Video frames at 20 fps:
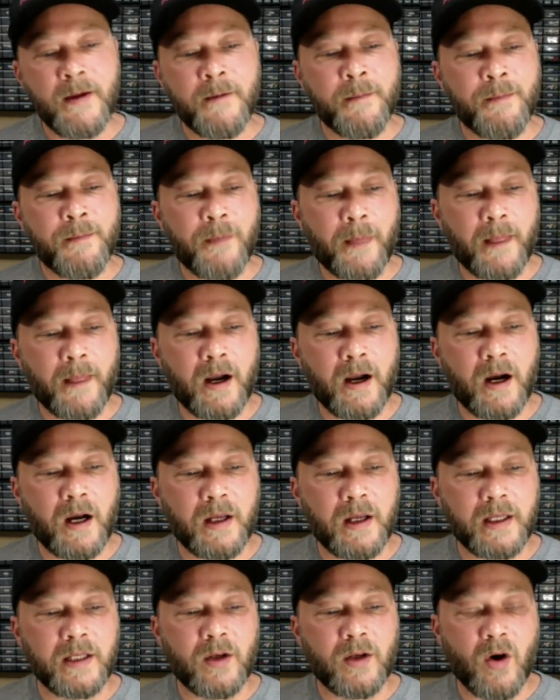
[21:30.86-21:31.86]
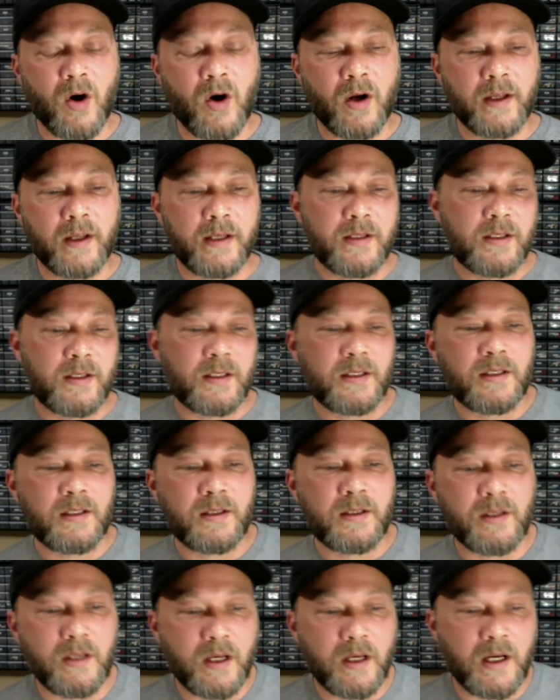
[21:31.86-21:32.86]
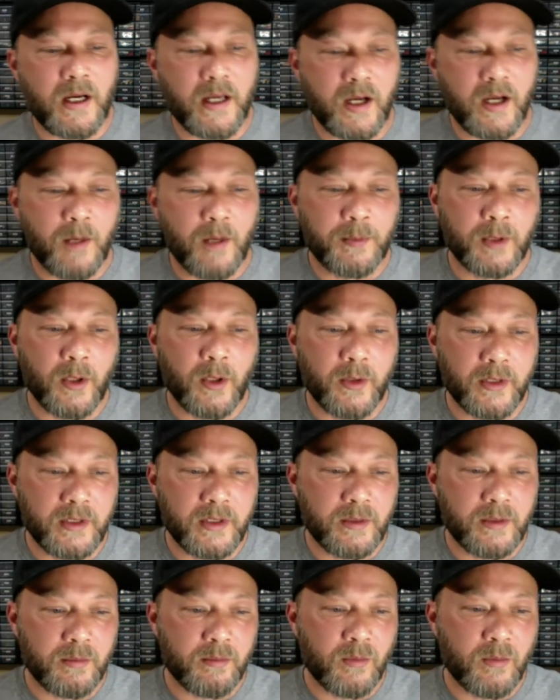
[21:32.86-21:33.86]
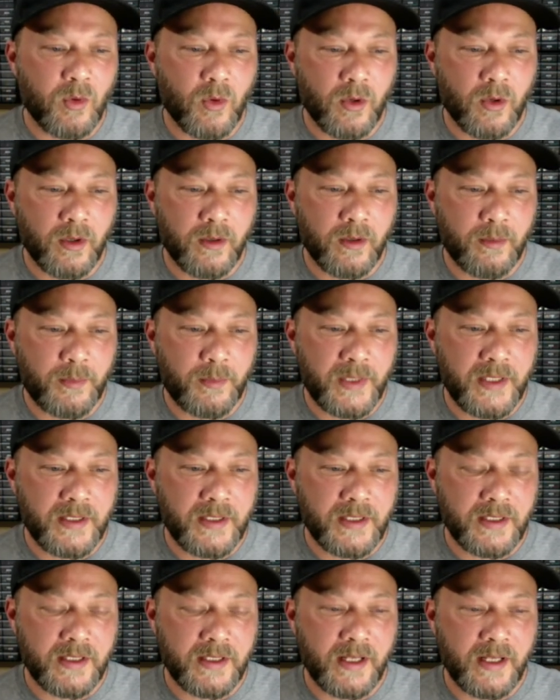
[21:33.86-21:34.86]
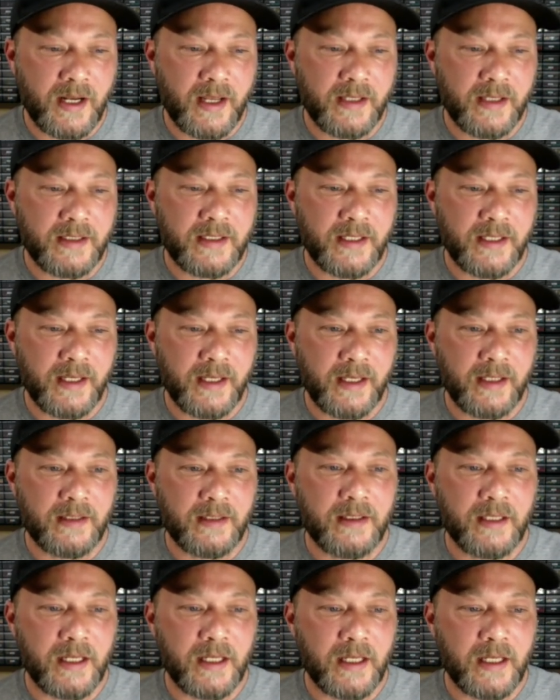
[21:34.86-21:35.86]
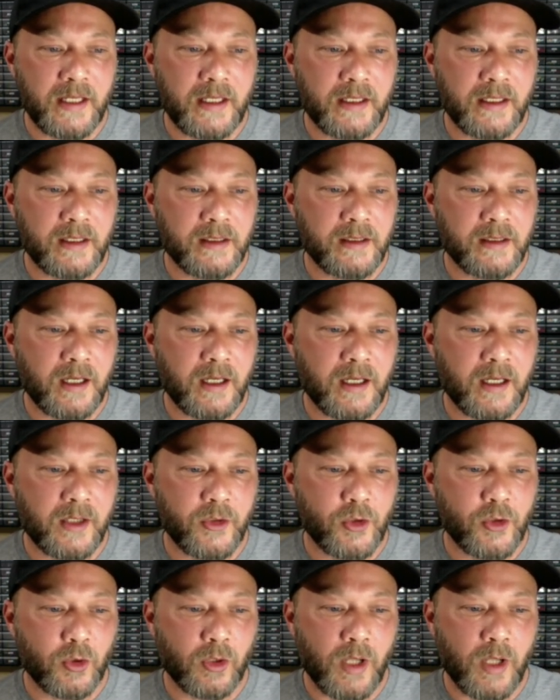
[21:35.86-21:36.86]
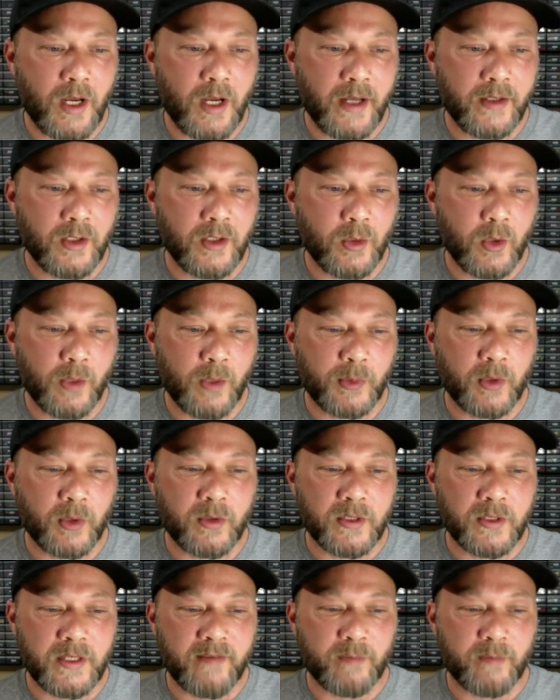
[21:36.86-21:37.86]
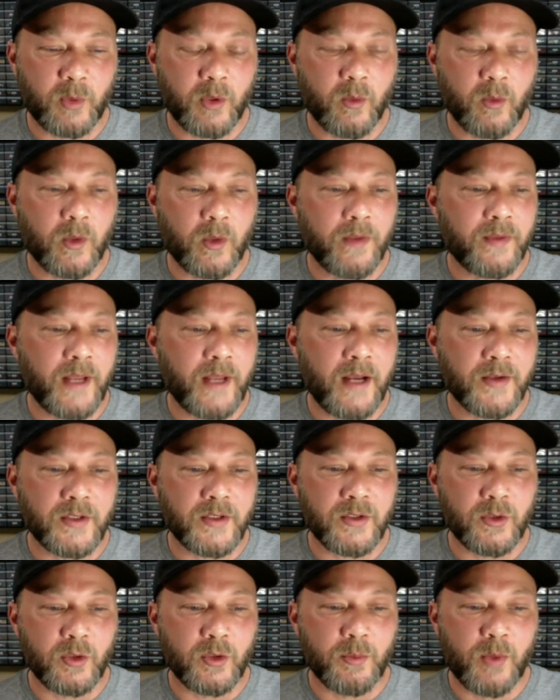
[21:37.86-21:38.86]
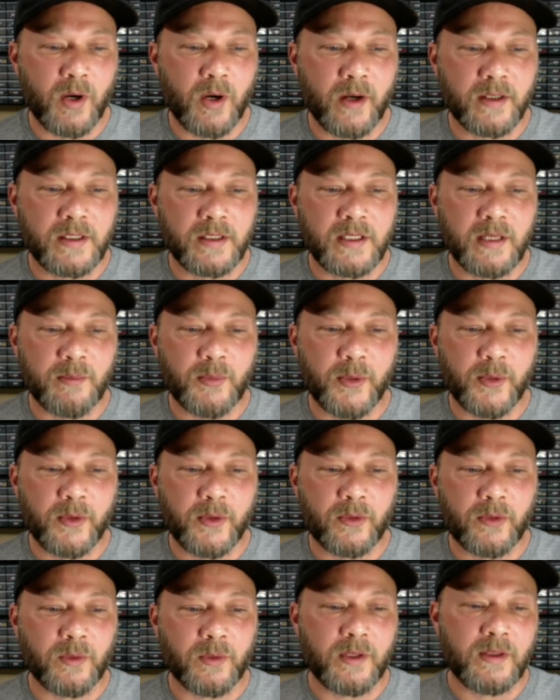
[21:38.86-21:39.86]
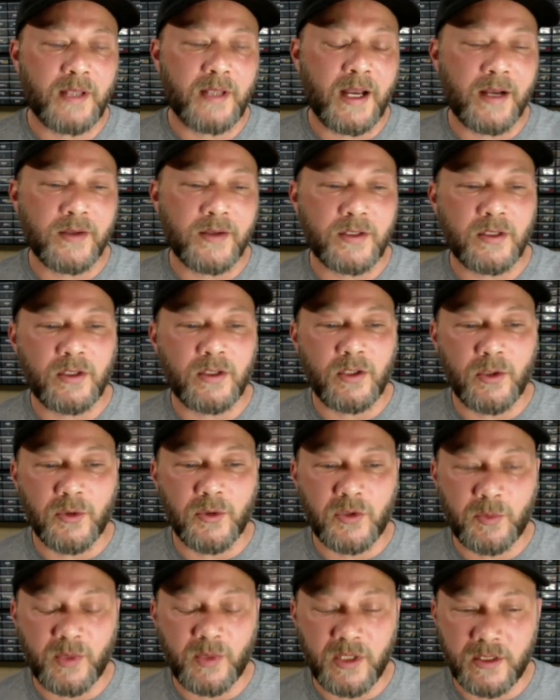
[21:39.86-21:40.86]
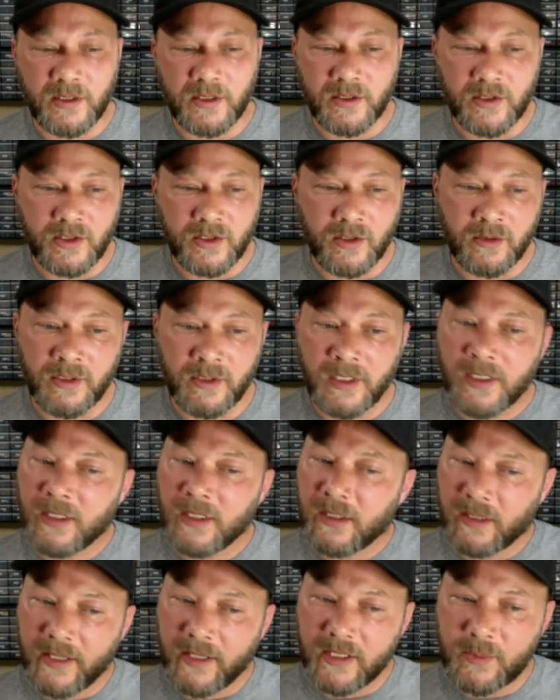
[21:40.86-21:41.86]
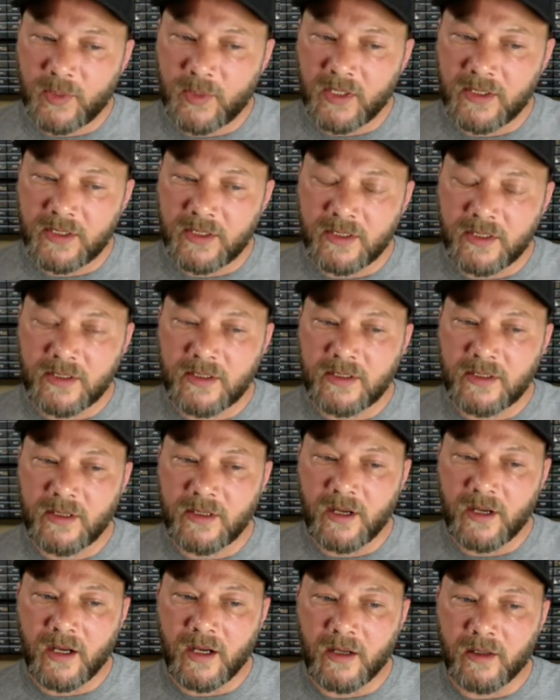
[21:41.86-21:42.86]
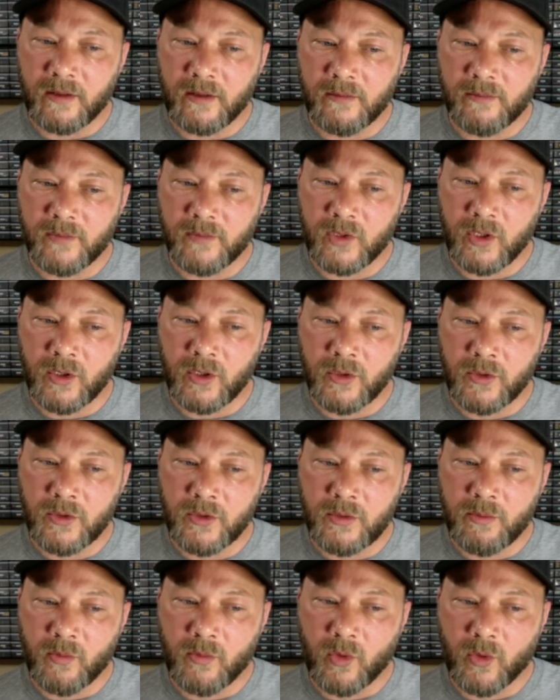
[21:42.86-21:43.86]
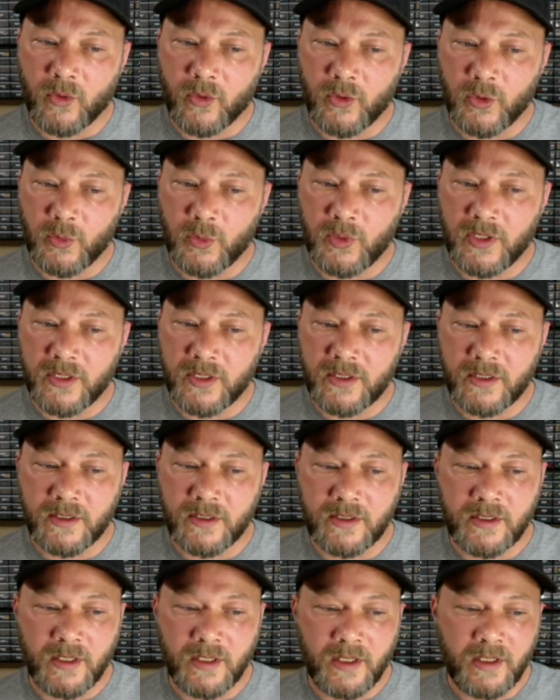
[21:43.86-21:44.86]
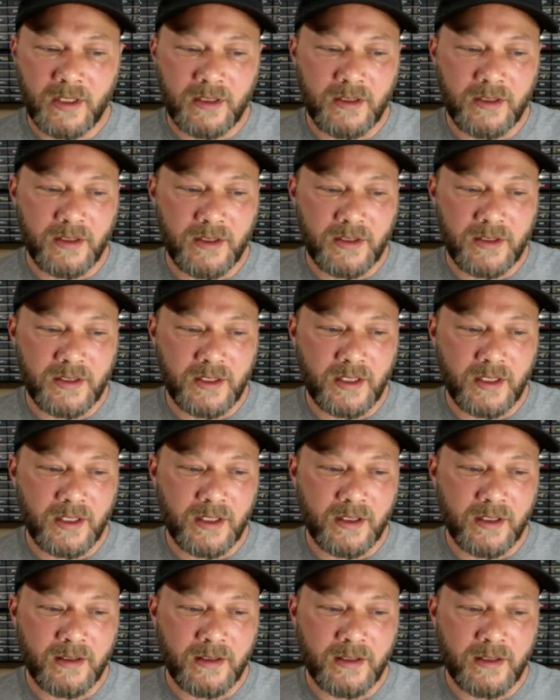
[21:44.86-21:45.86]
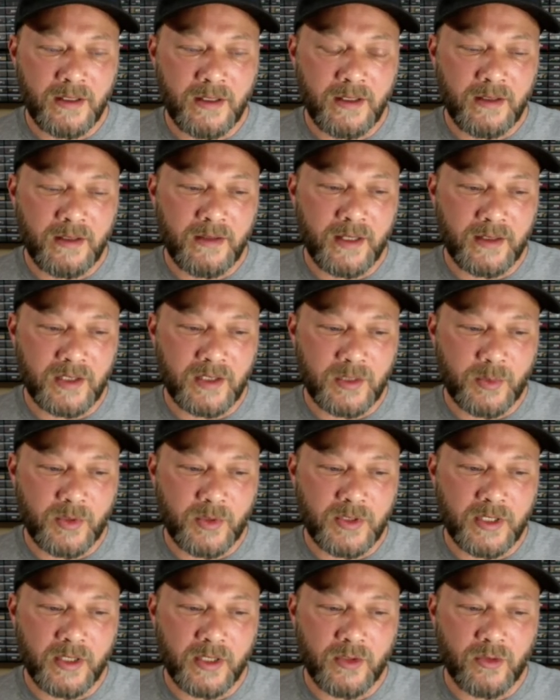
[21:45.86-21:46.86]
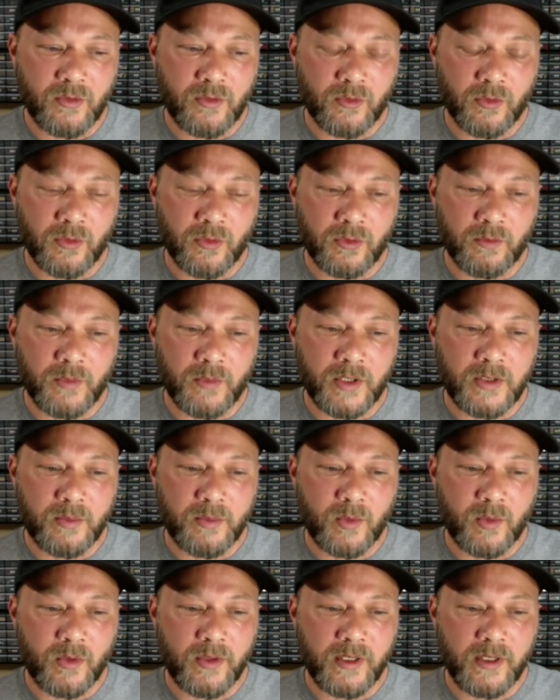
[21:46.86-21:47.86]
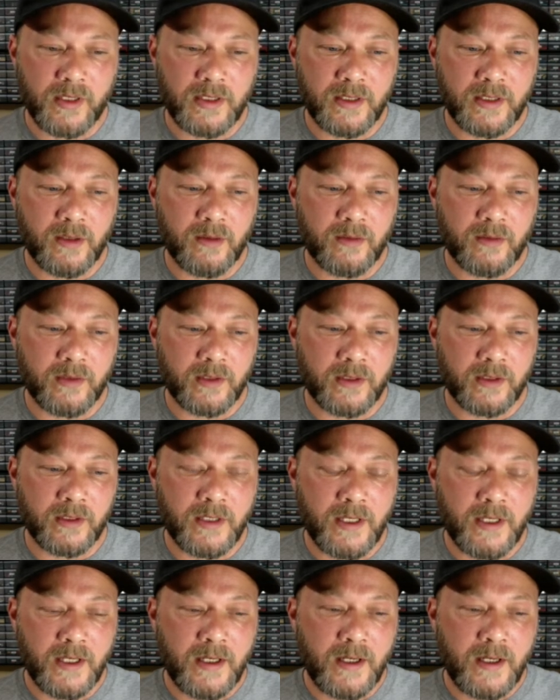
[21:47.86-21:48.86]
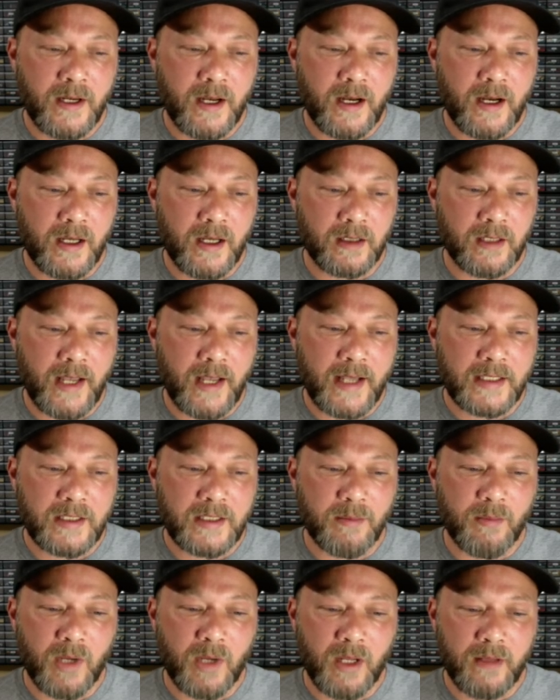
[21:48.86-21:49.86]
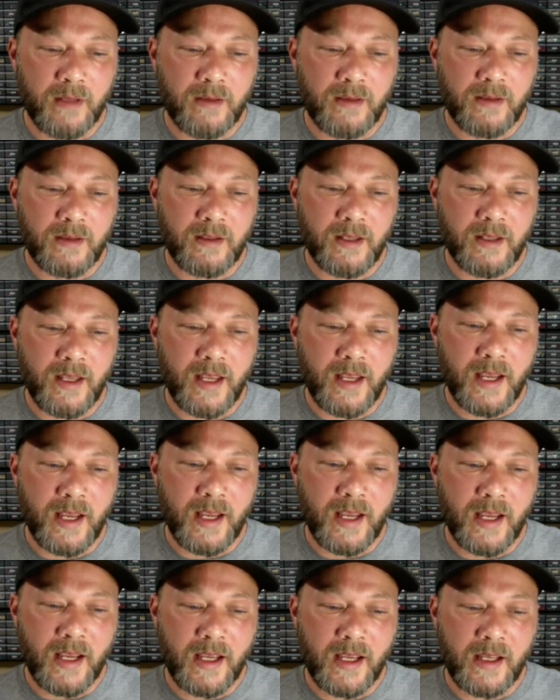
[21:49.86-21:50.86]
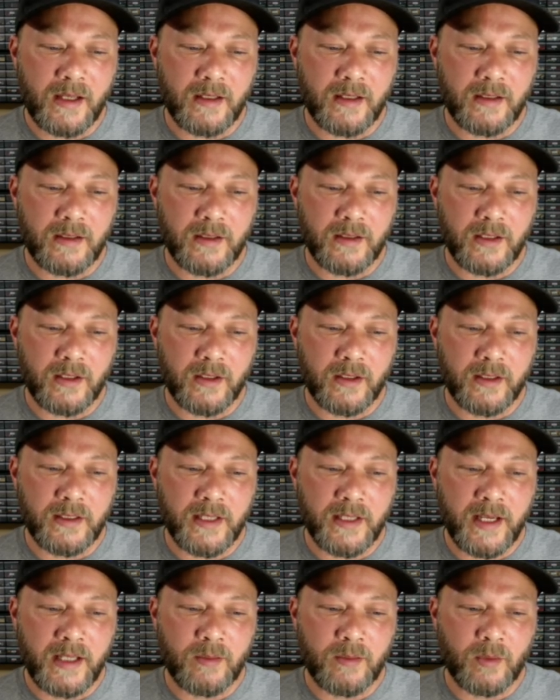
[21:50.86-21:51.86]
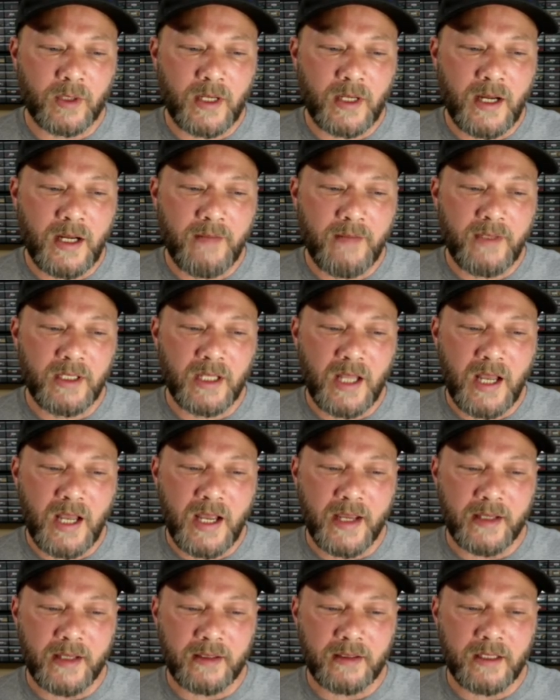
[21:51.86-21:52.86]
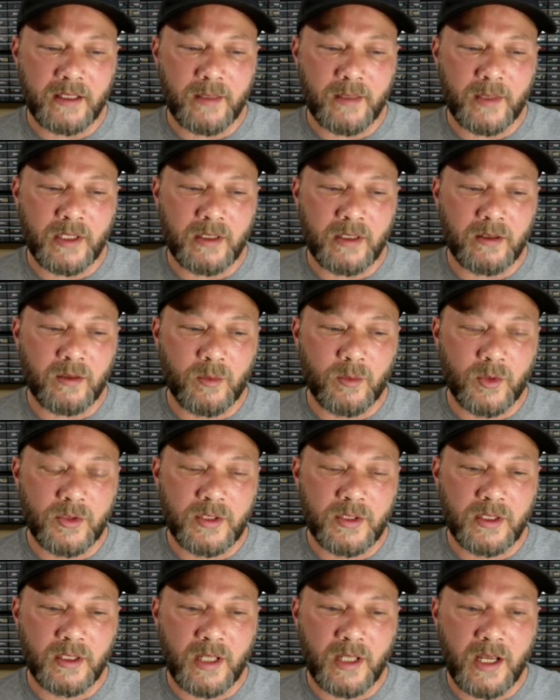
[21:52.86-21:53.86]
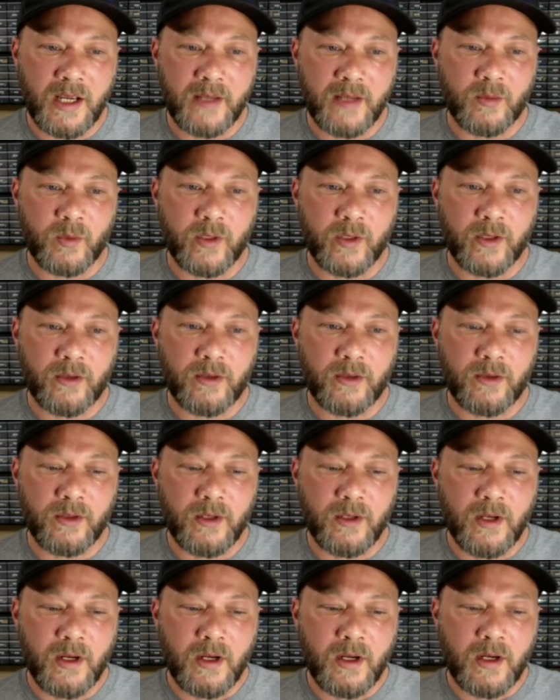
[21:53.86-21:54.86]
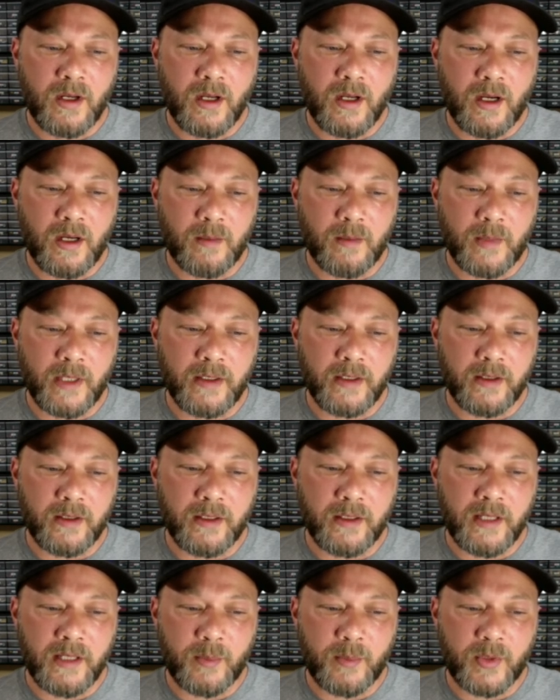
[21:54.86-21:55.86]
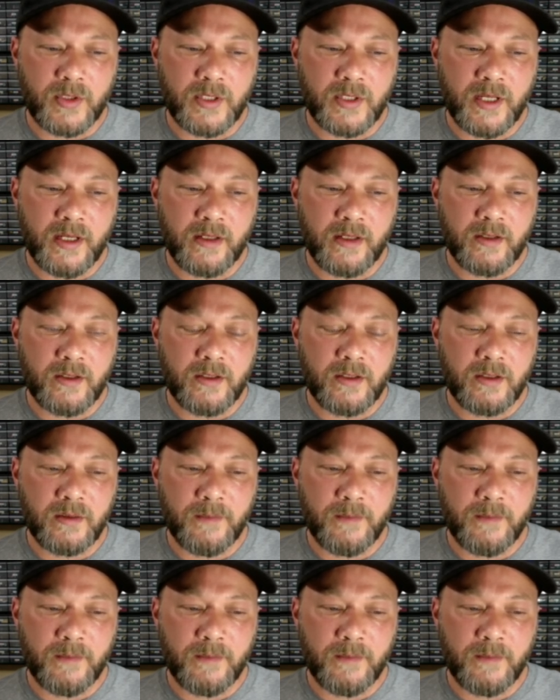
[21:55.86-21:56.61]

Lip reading: In August, I uploaded more pieces than I did in July. You know, I uploaded 7.1 thousand new parts, 10.3 thousand used pieces. So less pieces used, more new pieces. You can see here that this percentage grew much more than it did over last month. And year to date, we're kind of in line. I mean, almost in line with my year to date percentage.